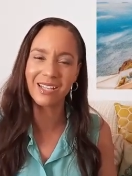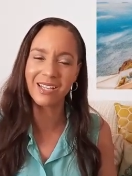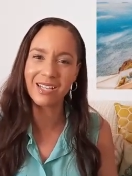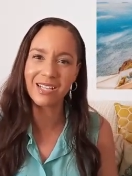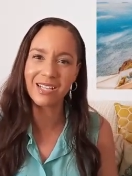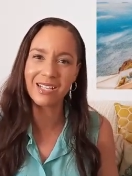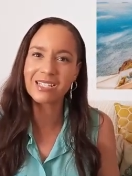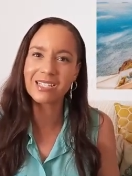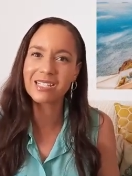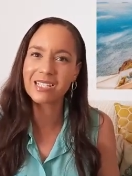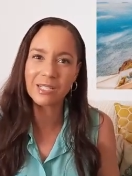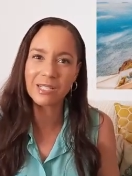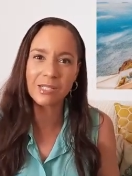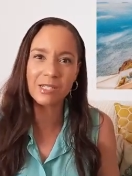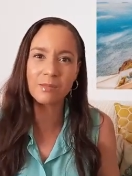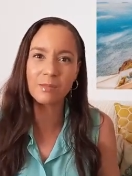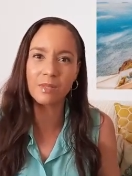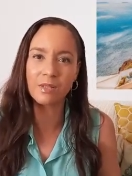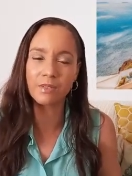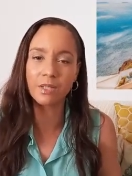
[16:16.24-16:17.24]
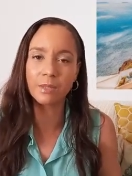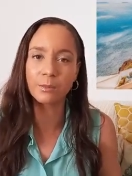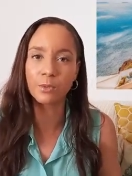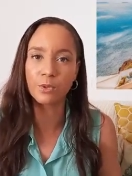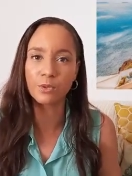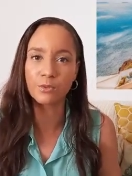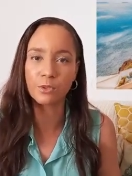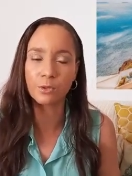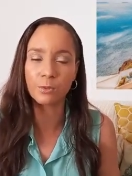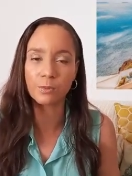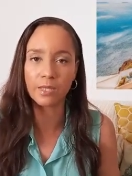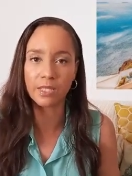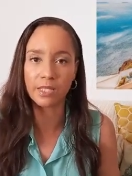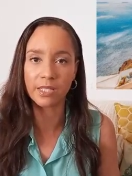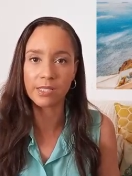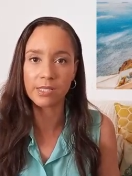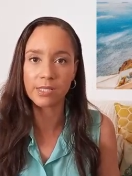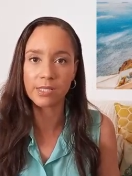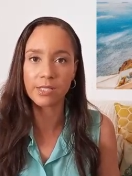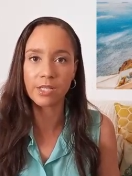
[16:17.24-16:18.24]
it seems to be a very beautiful
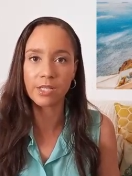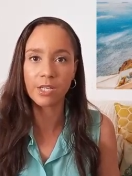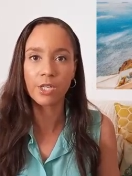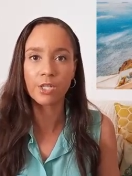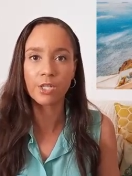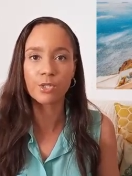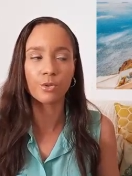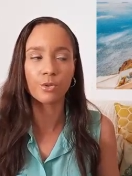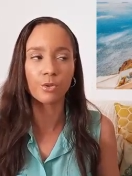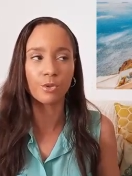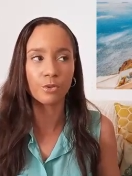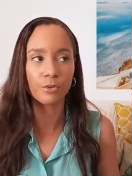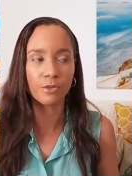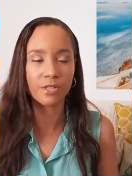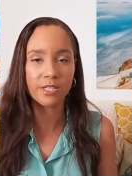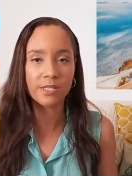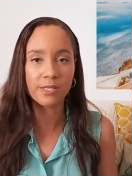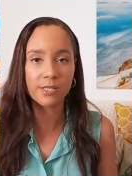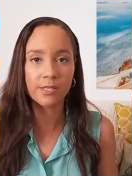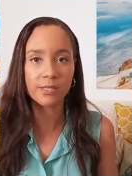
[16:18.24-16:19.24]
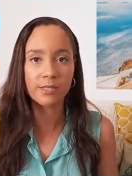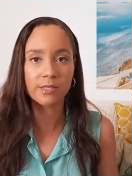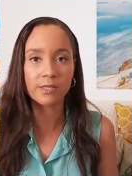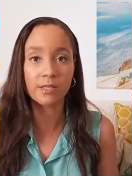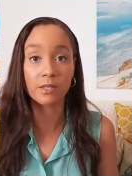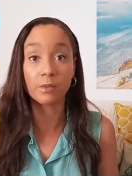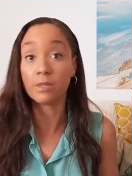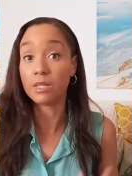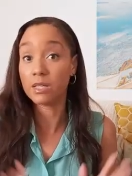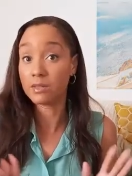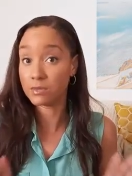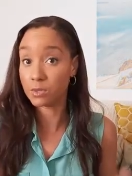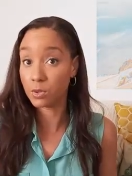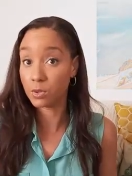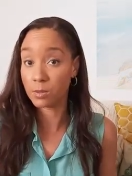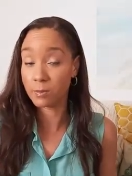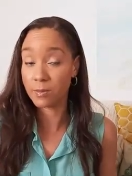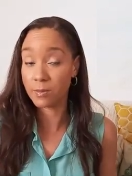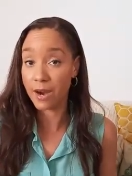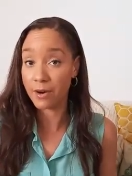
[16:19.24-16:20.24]
place. So Greece, I would love to go
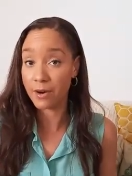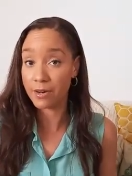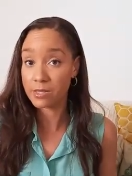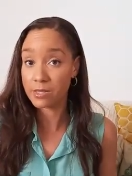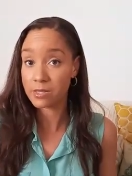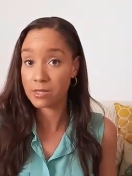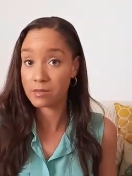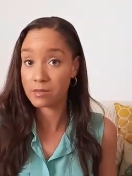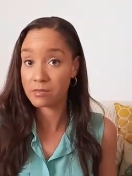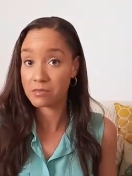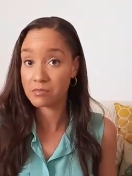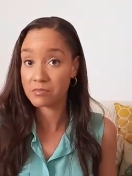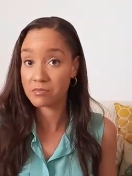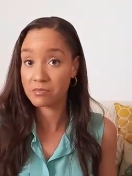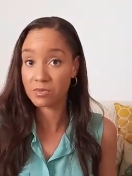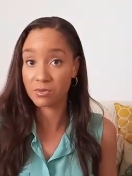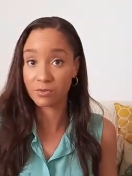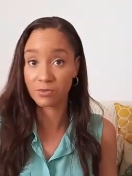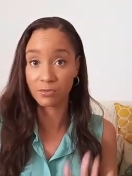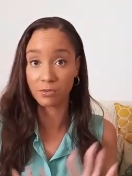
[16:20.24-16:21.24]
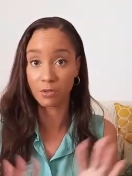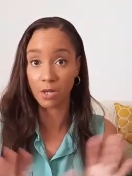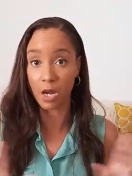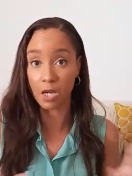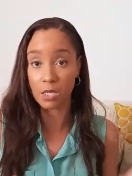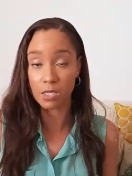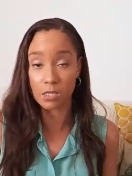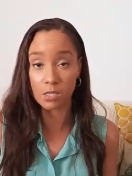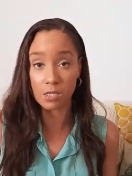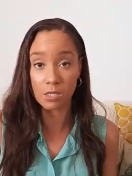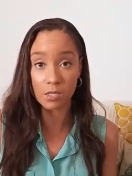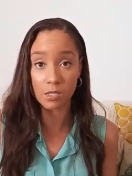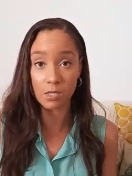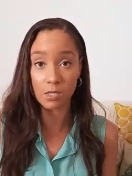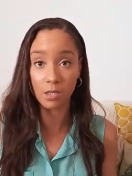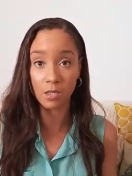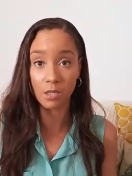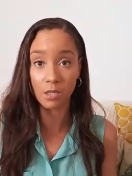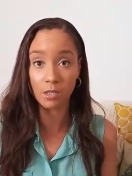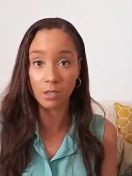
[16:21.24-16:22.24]
to Paris,
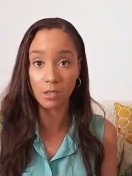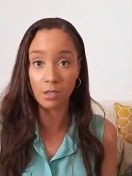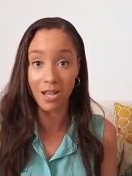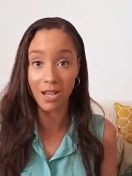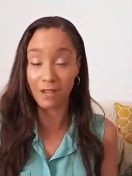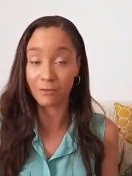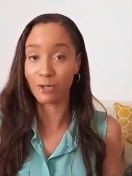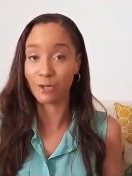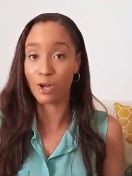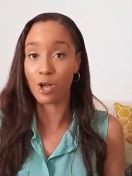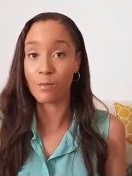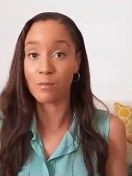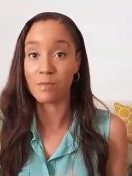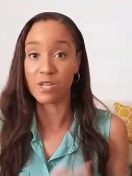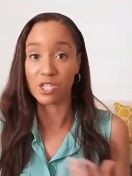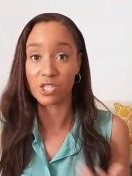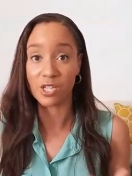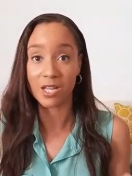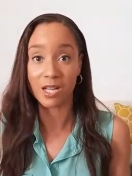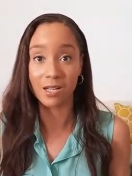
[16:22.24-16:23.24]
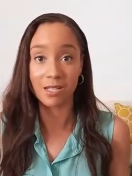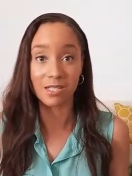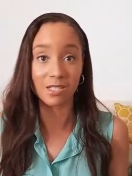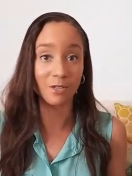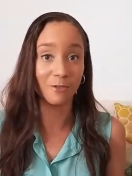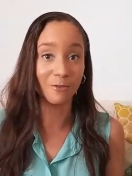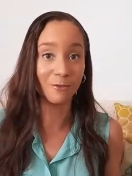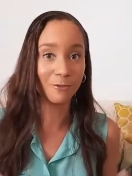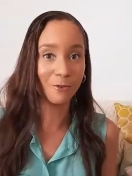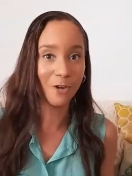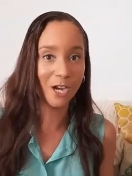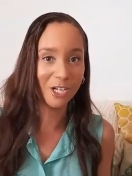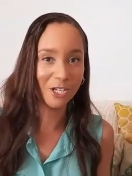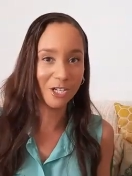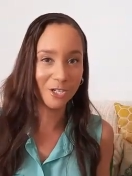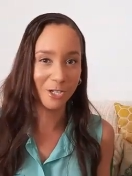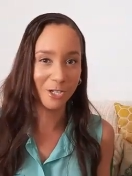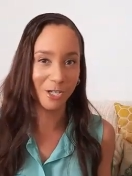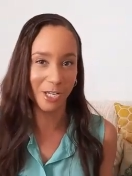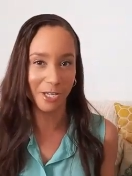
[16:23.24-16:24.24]
France. After all, Michelle is a
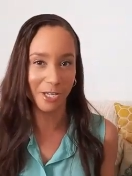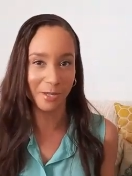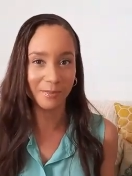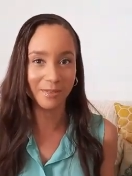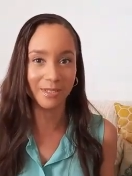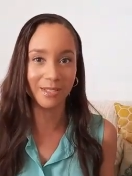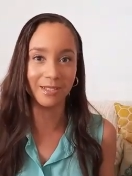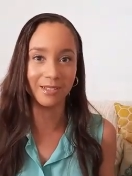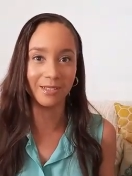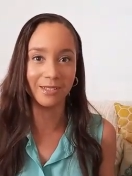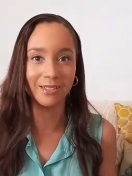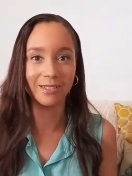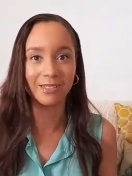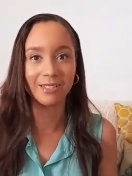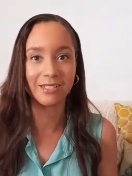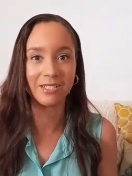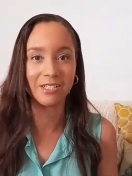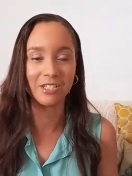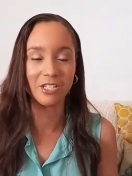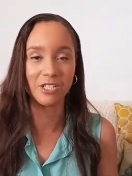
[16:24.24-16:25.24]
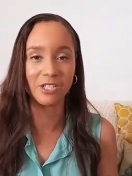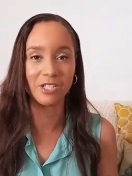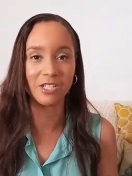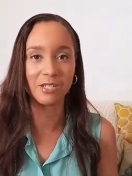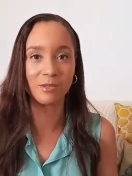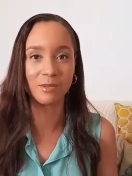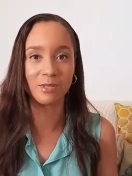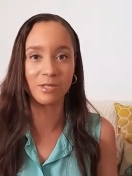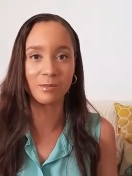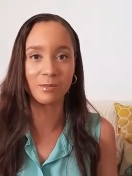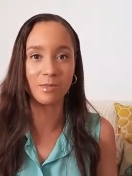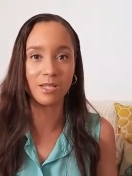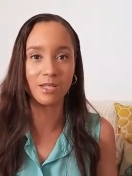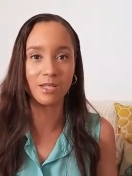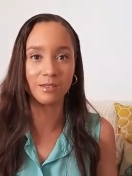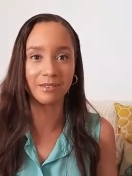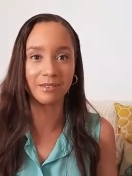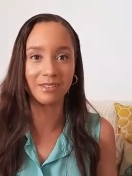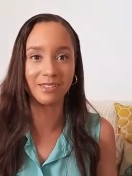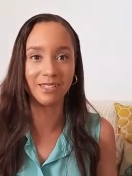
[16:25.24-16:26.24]
French name and this seems to be
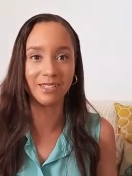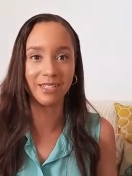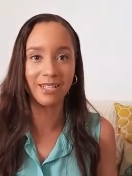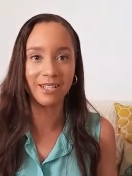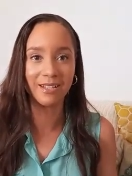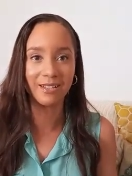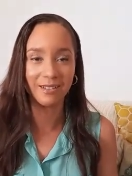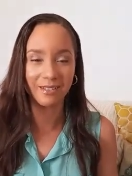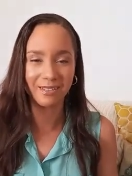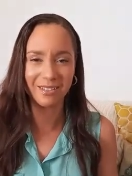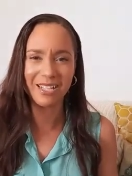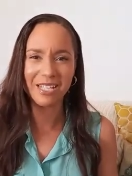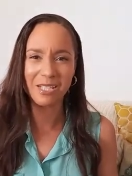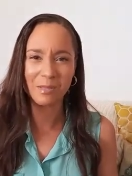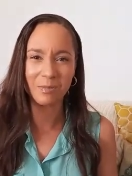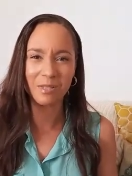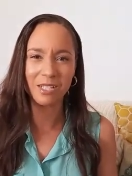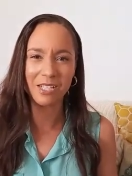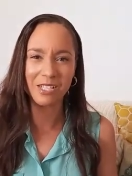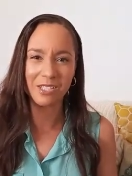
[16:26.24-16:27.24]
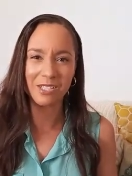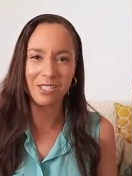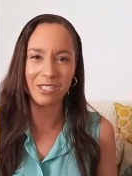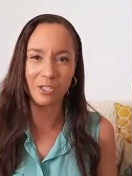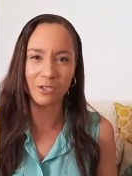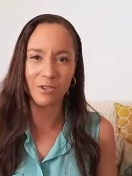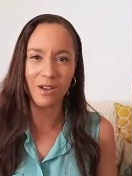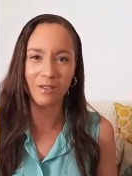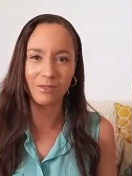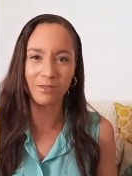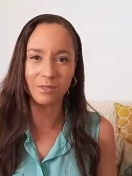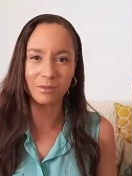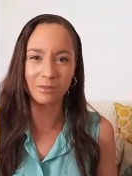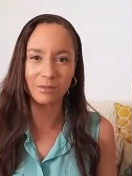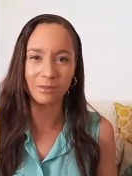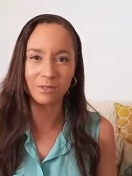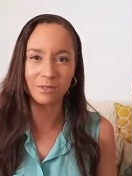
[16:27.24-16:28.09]
a nice place to travel.